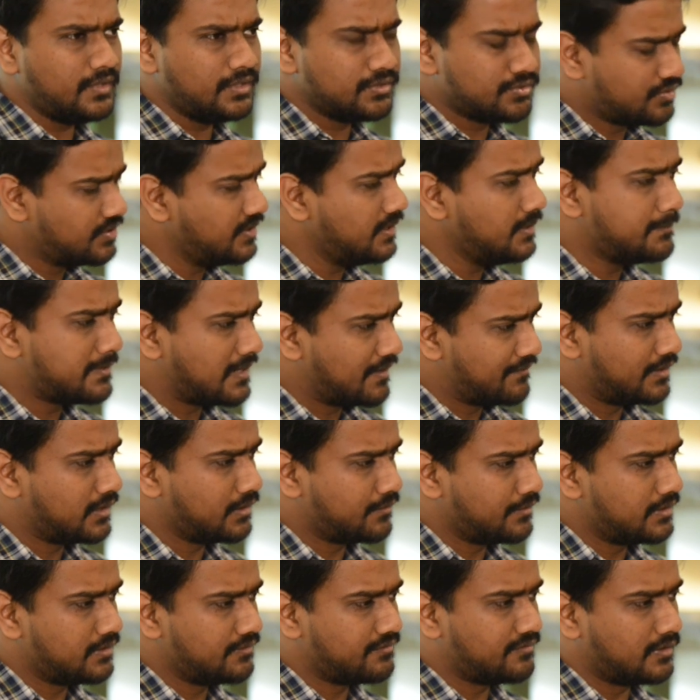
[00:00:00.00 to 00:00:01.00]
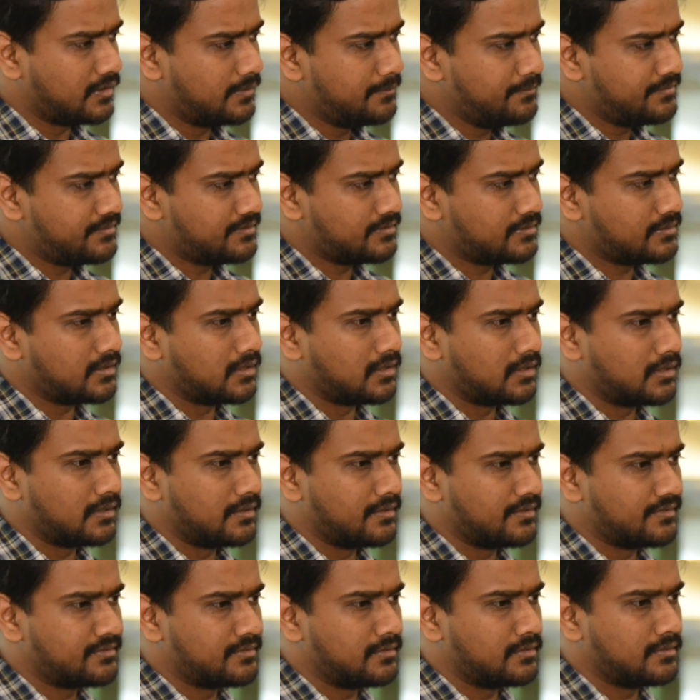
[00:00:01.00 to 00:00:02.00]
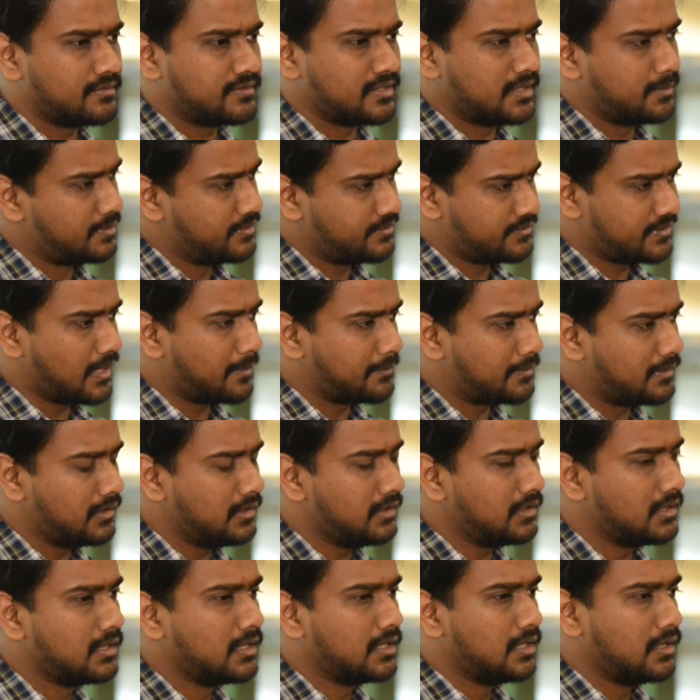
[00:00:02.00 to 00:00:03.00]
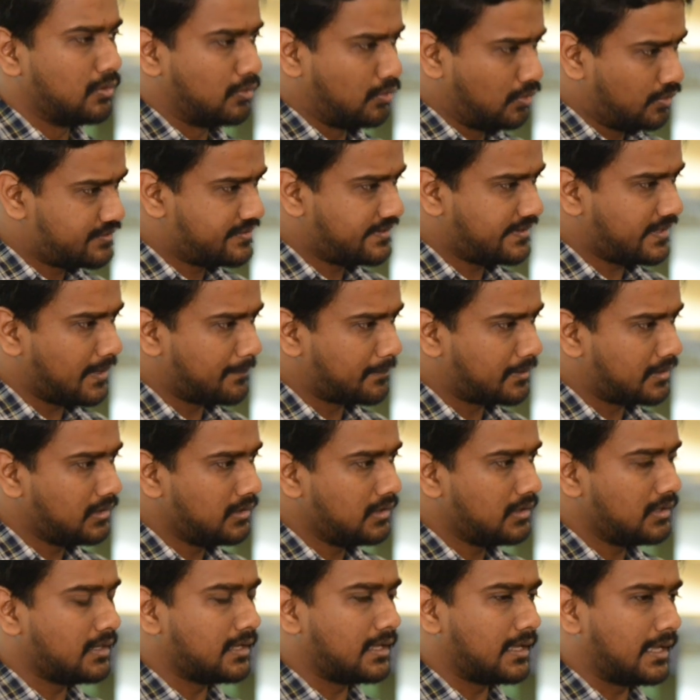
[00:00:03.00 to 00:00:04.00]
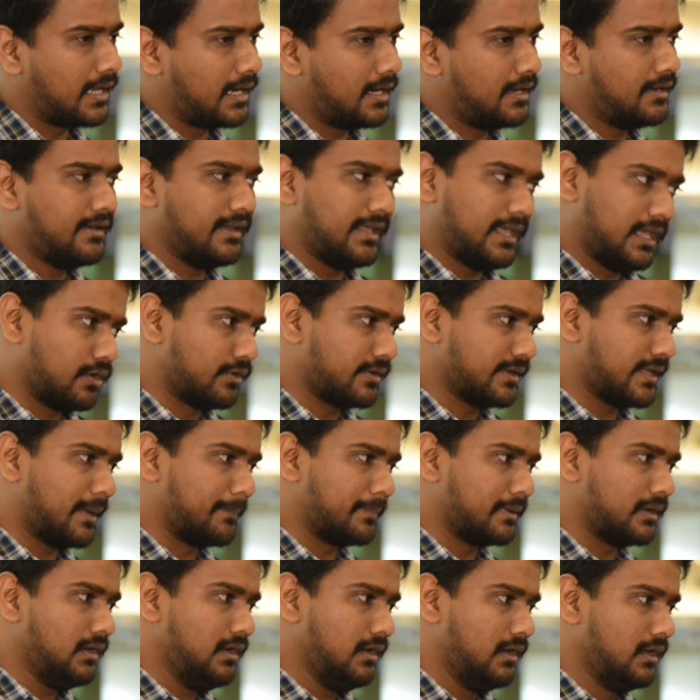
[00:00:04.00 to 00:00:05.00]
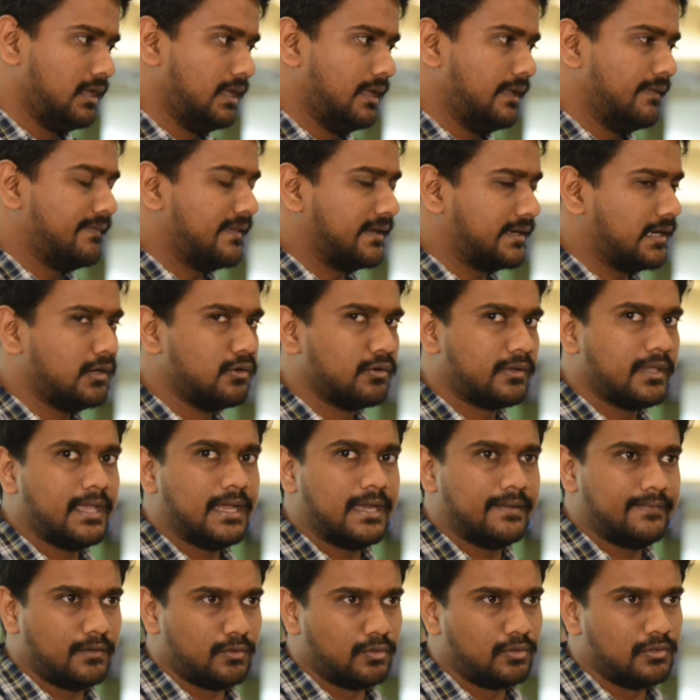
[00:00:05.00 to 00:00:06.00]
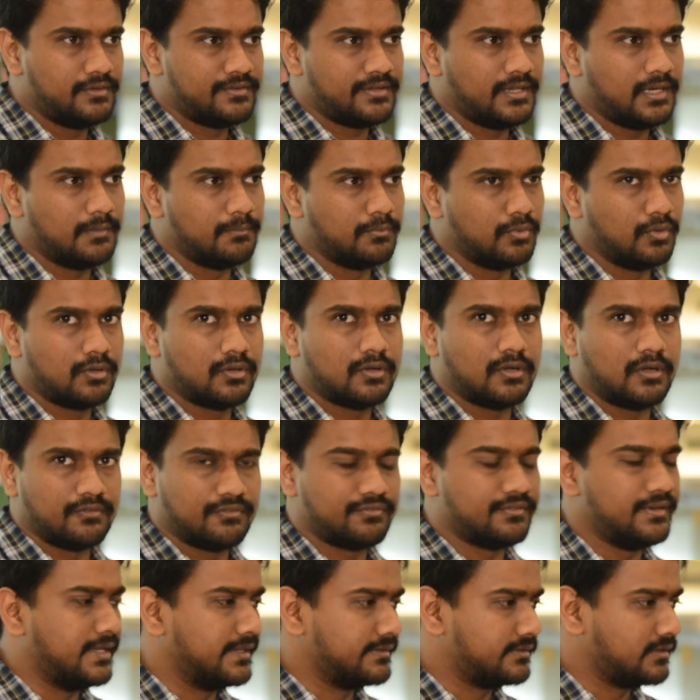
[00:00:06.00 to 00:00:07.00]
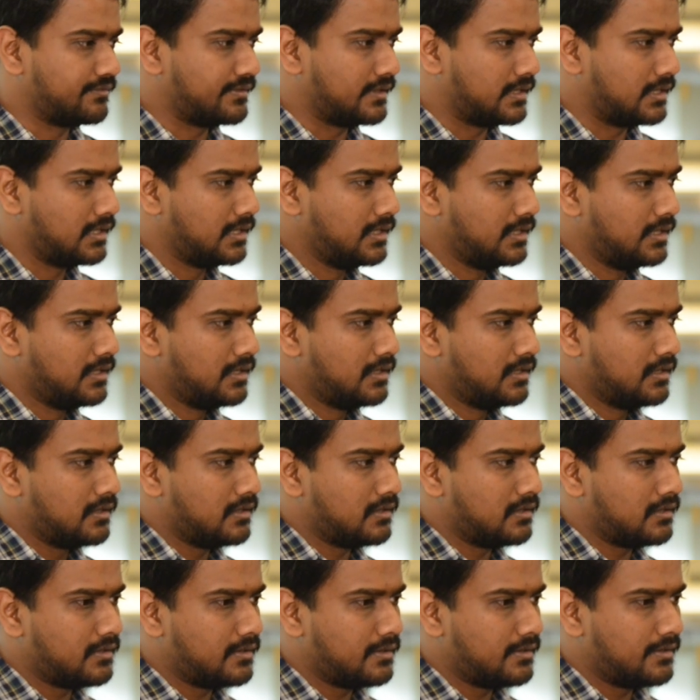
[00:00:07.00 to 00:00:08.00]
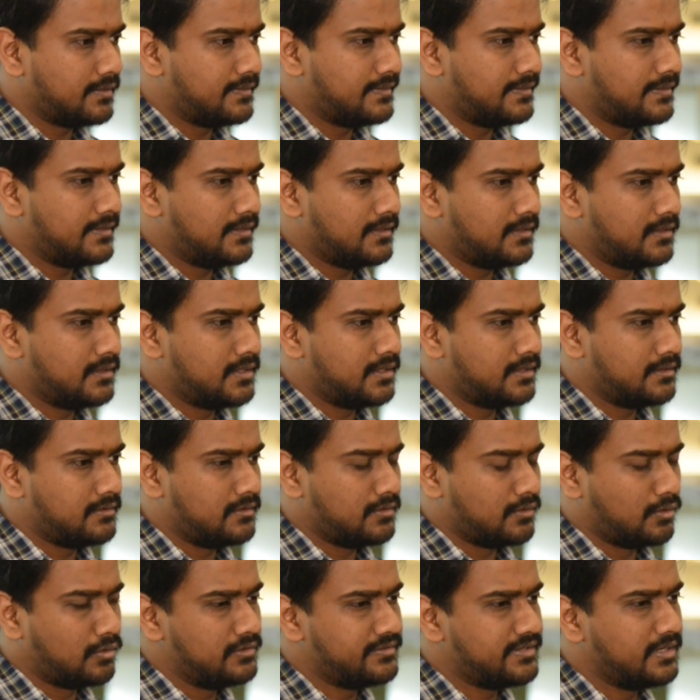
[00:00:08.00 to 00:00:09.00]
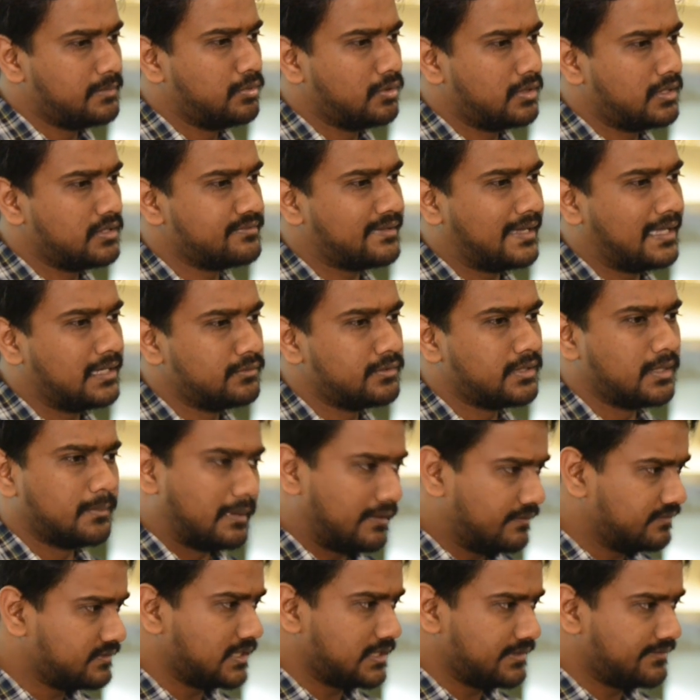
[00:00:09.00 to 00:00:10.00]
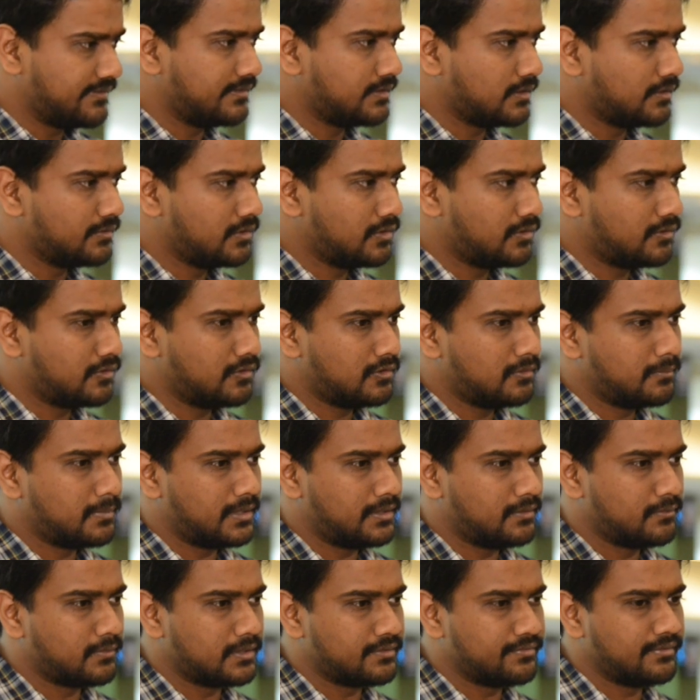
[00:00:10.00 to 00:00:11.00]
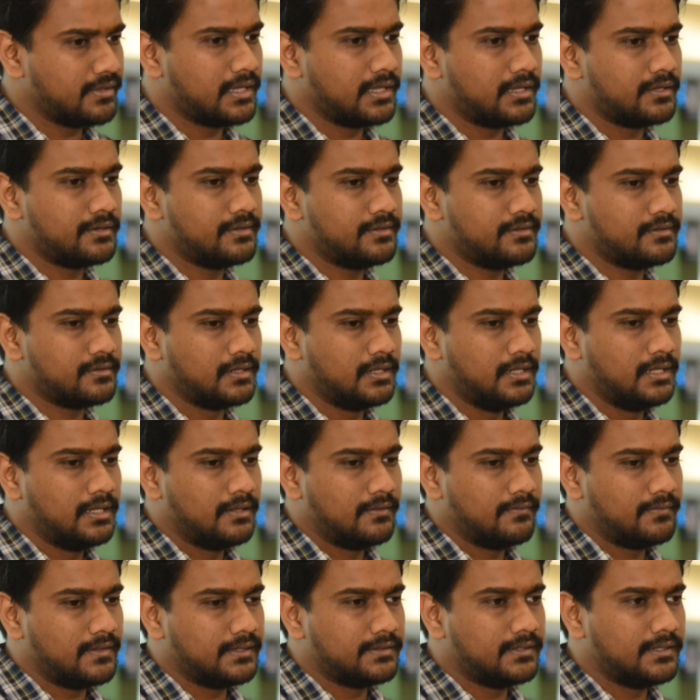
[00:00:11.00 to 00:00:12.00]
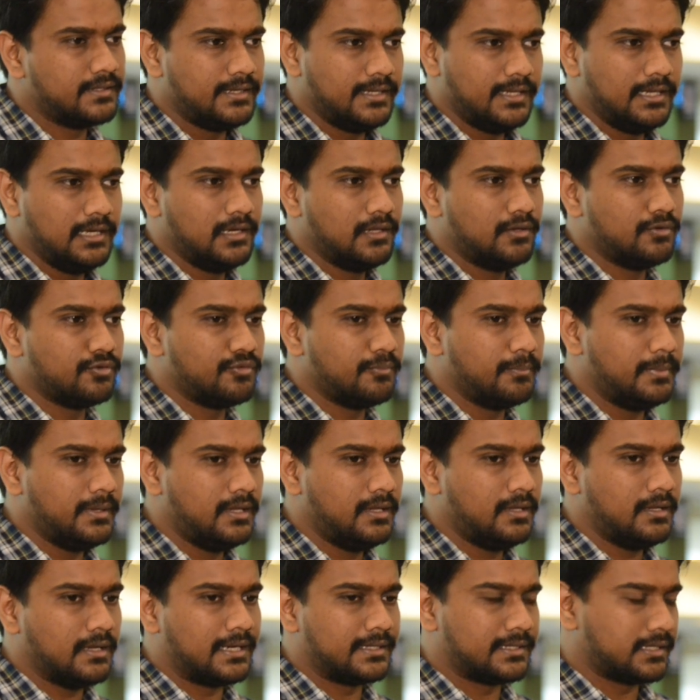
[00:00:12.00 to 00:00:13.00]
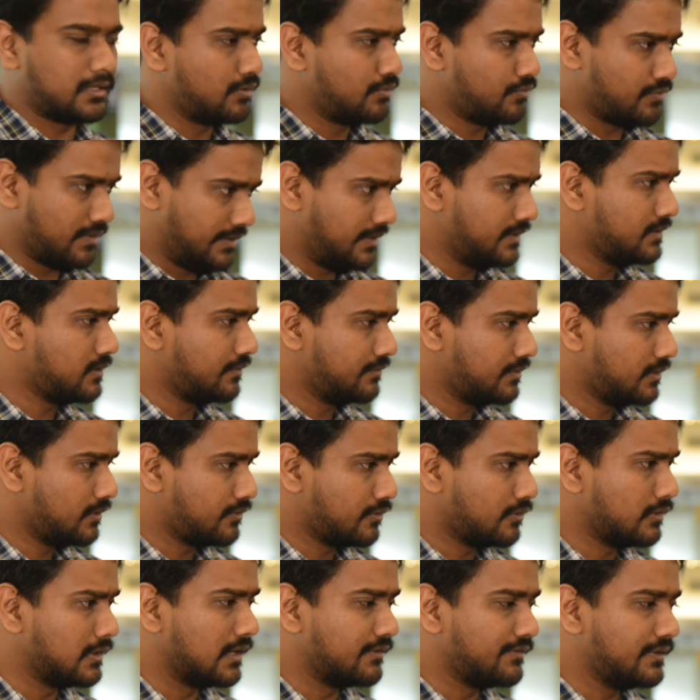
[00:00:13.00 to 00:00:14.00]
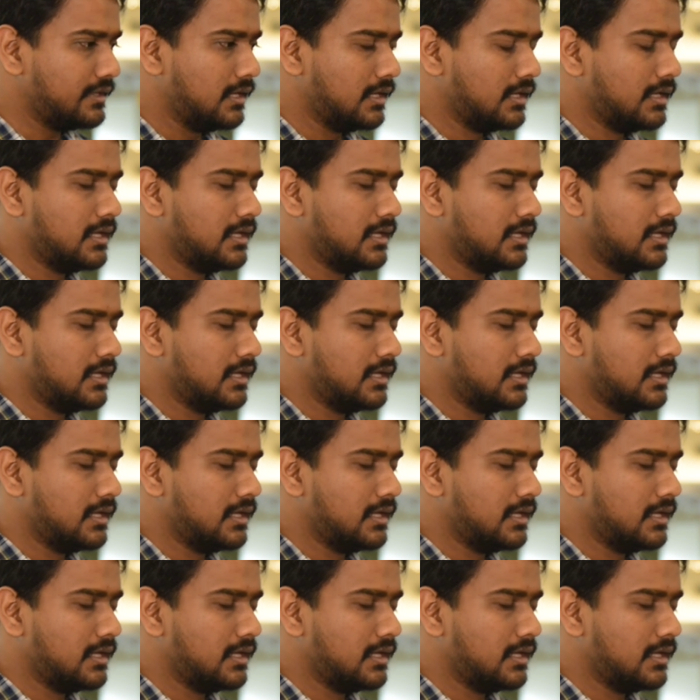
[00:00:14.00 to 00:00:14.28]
three private equity firms, Cerberus Capital, Oakshire Capital and Aon Capital, that are looking at the wholesale book of DHFL. The wholesale book is valued above 35,000 crore, but what we hear is that the deal could be at around 20,000 crore level.